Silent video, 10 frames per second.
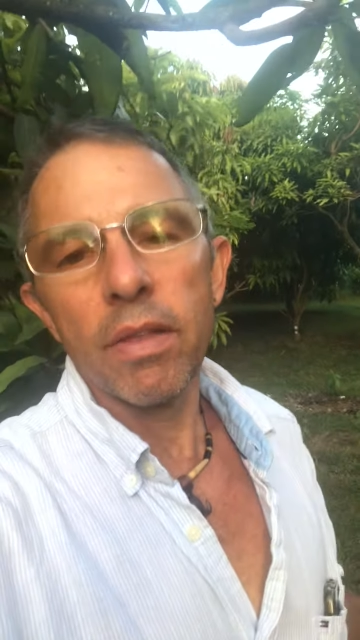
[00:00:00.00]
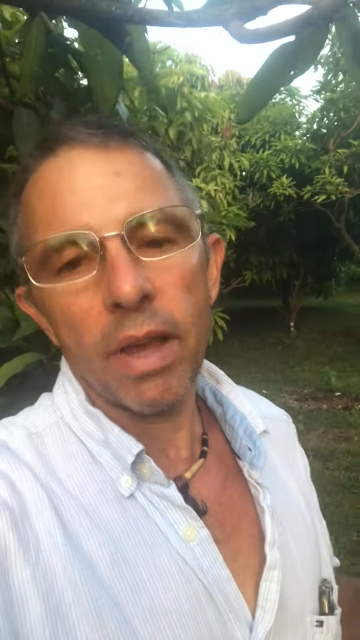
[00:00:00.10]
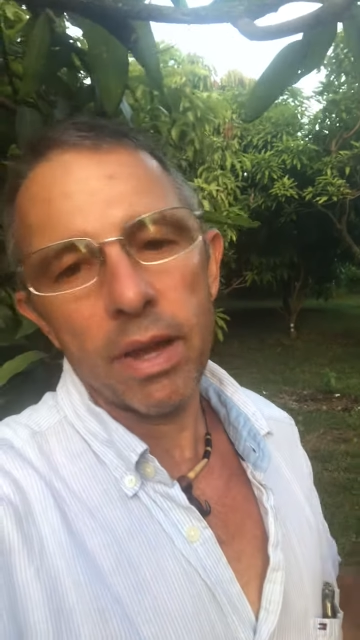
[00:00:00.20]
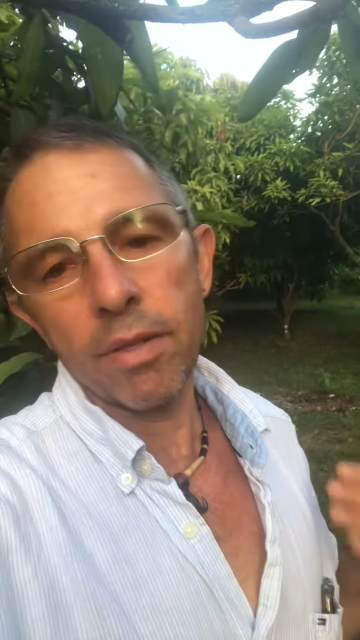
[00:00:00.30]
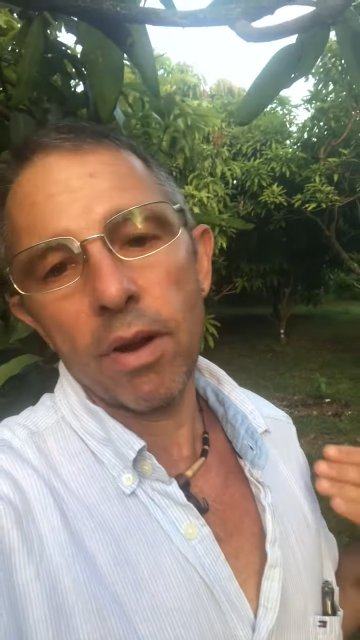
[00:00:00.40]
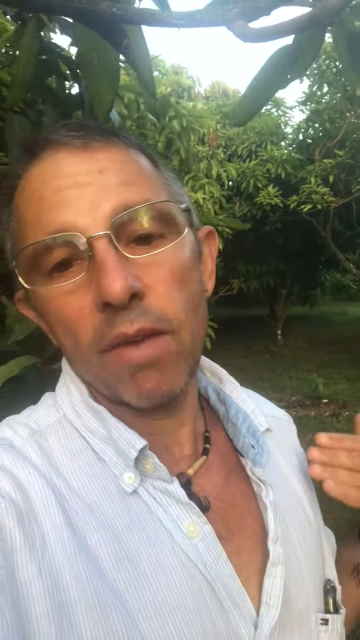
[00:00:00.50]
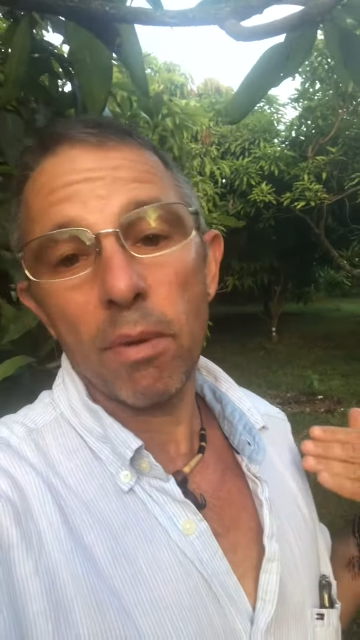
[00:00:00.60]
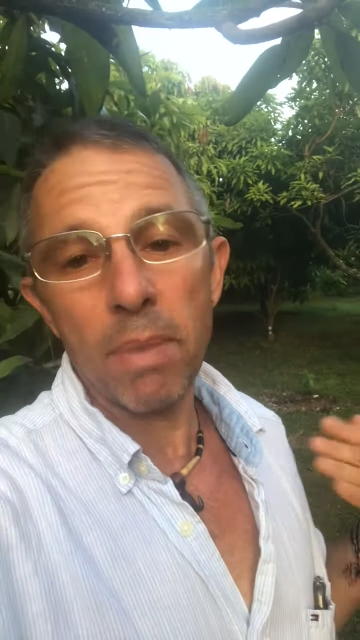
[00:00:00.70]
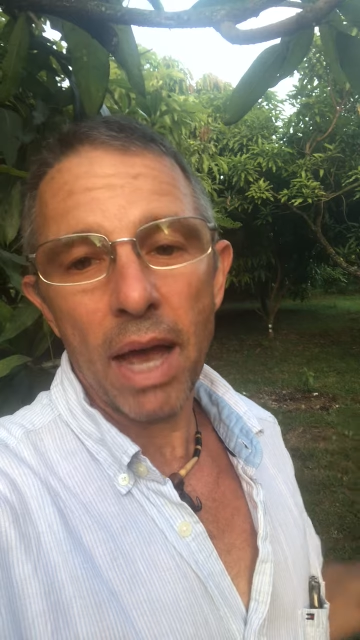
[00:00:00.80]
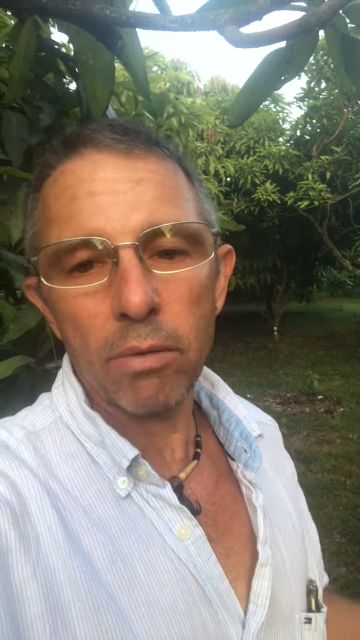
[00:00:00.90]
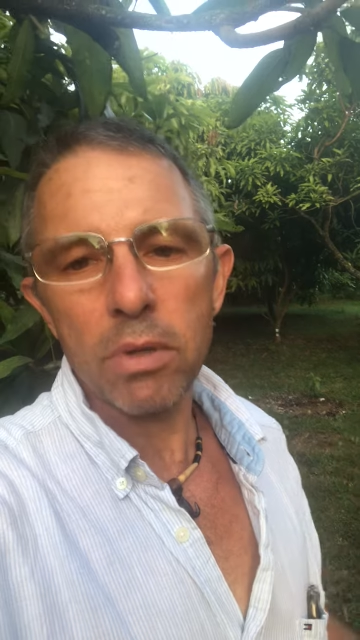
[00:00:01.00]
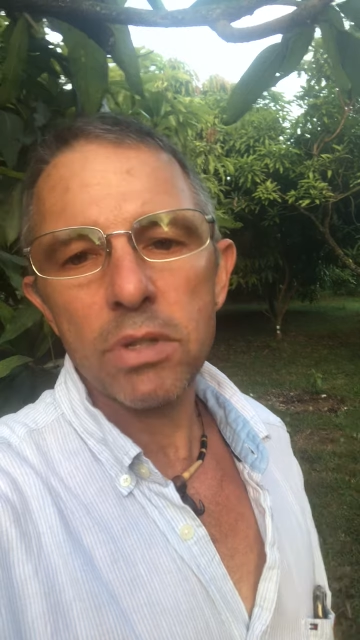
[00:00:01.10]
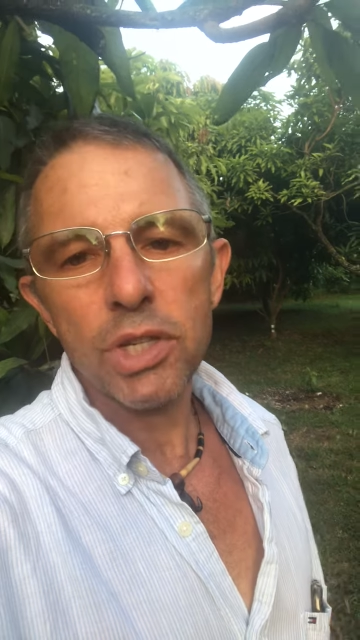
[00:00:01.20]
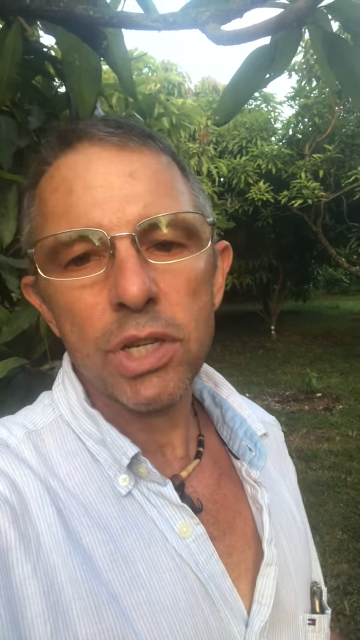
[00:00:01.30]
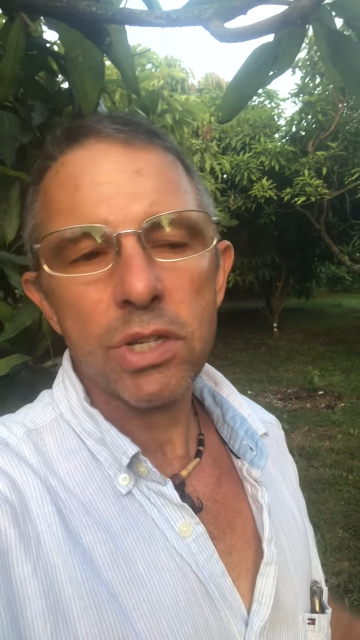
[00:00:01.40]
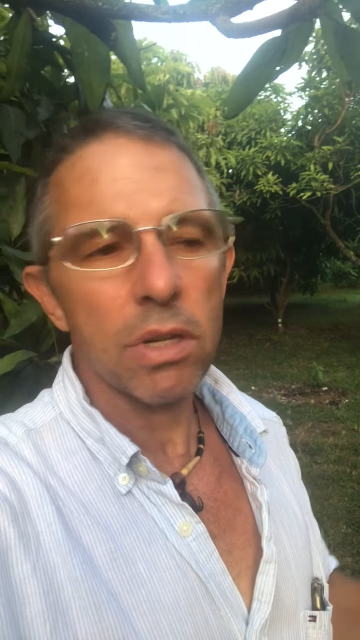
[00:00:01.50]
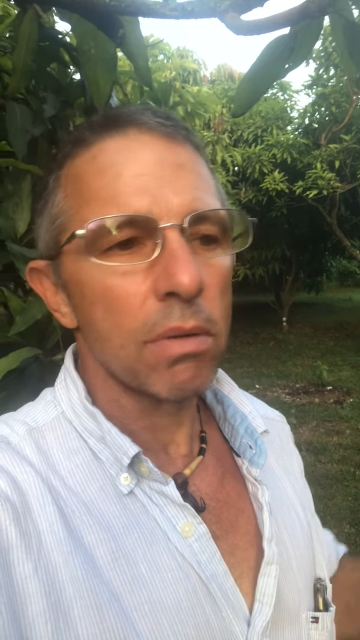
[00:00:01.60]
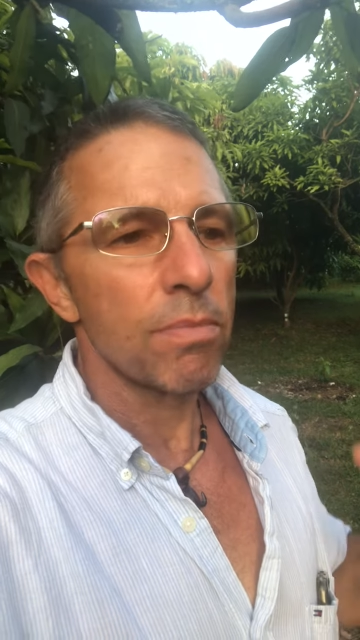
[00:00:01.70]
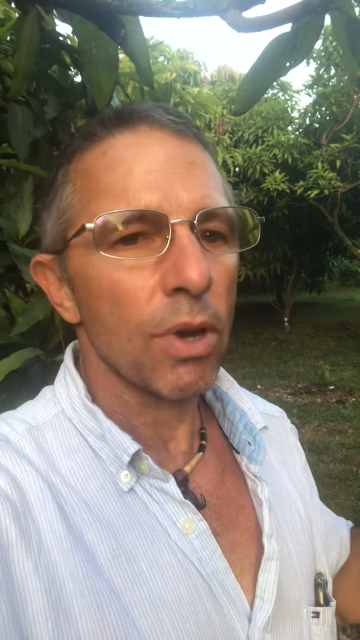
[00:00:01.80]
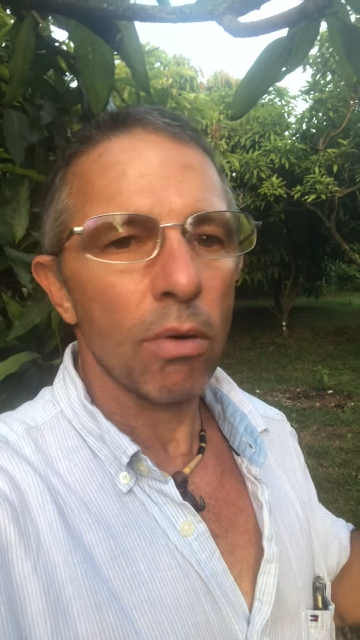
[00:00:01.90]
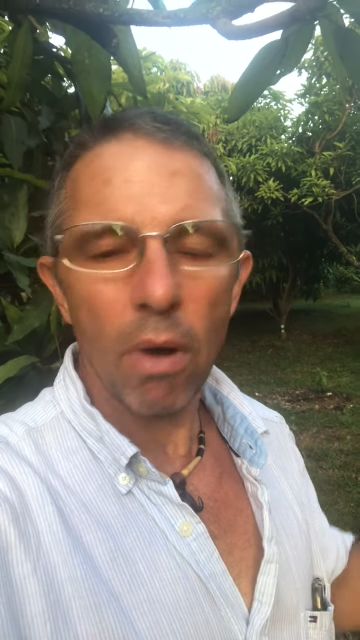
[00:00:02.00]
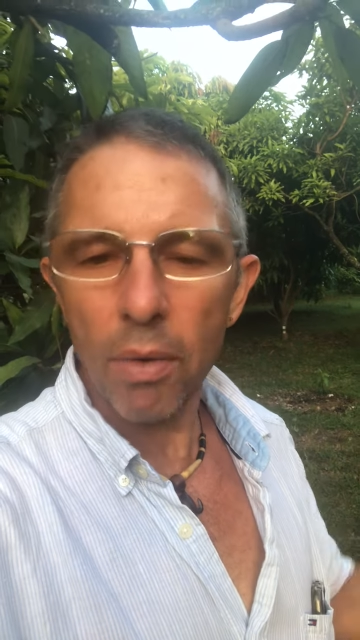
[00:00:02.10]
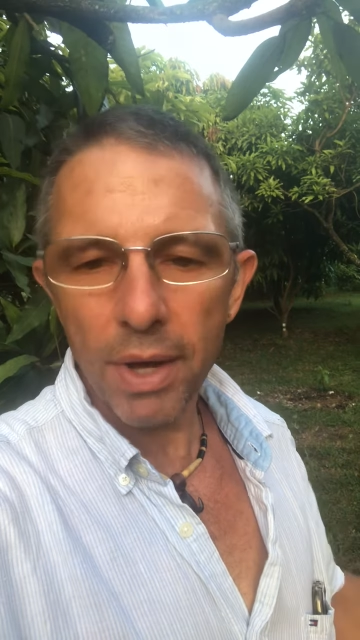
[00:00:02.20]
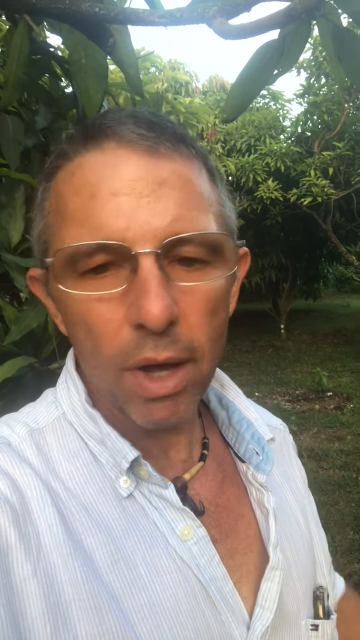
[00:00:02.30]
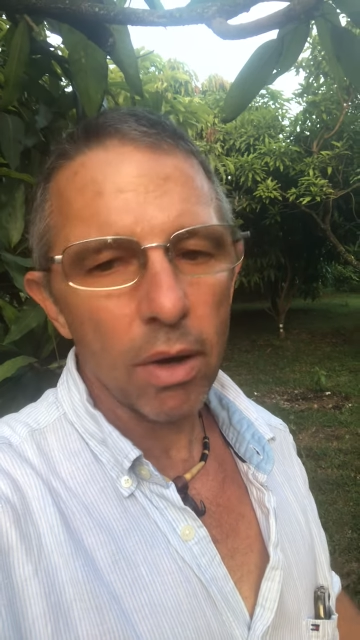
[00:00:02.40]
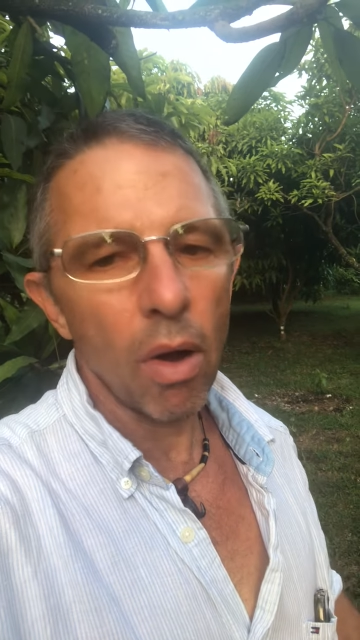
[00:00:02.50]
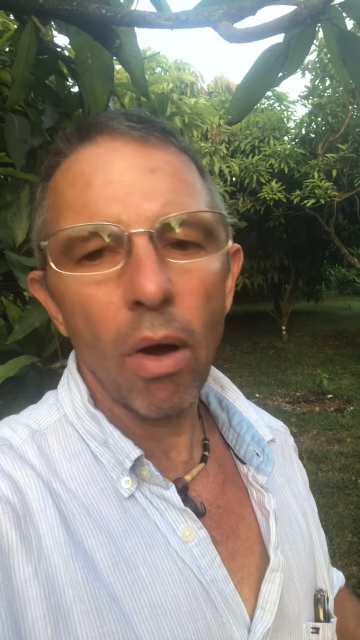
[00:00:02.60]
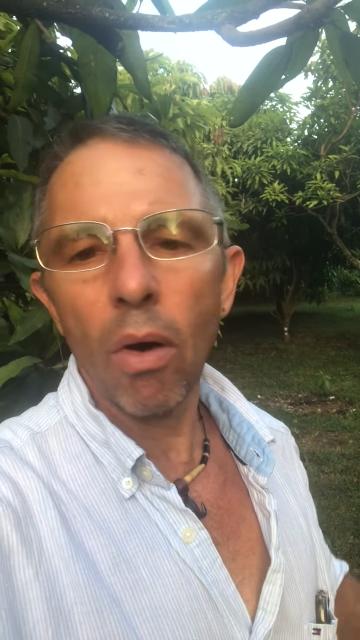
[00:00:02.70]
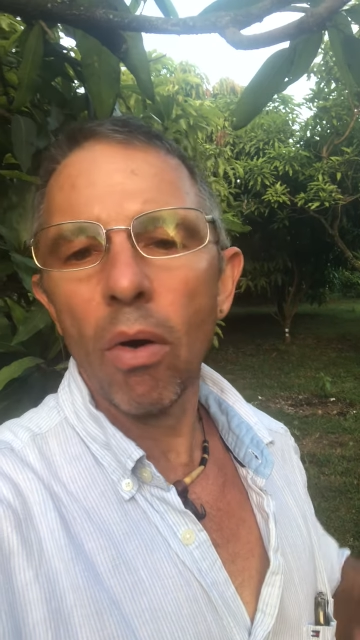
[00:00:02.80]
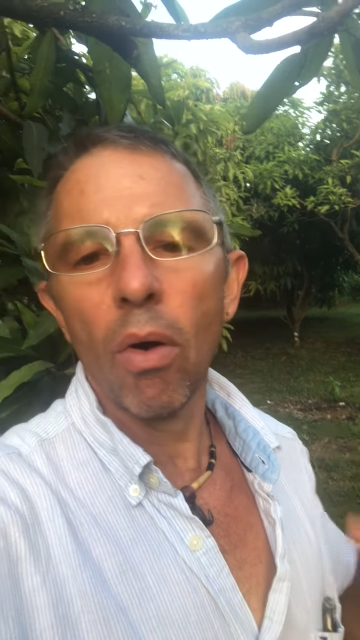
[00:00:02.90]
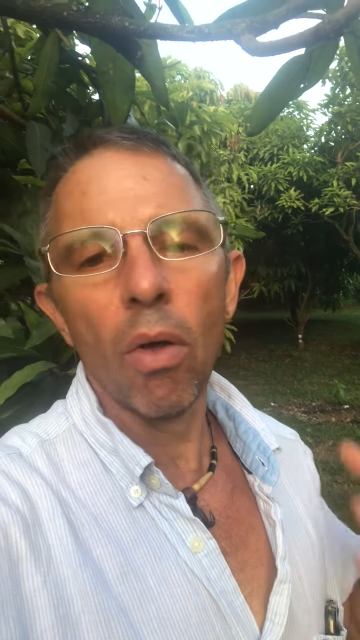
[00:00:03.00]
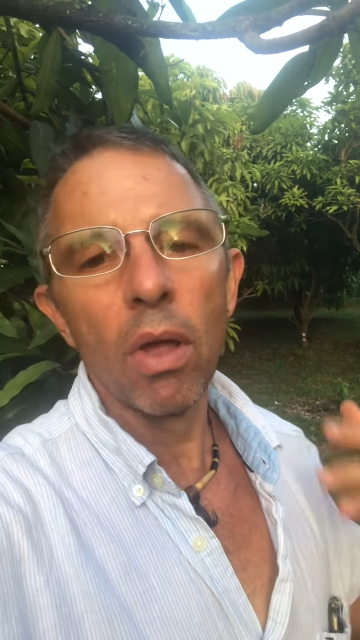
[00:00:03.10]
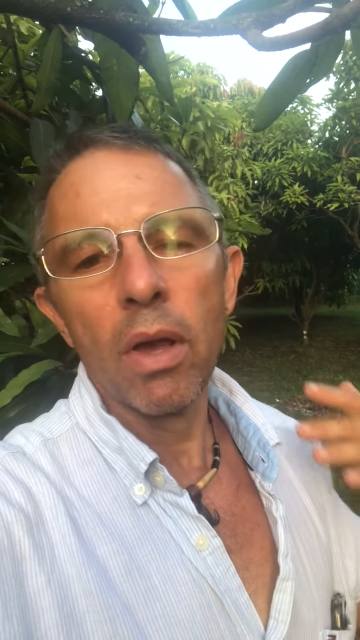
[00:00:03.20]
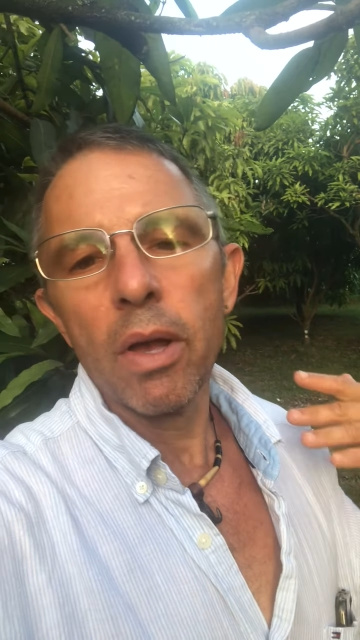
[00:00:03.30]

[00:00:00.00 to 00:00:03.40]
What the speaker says: They either have a bad root system, they're growing on a hole,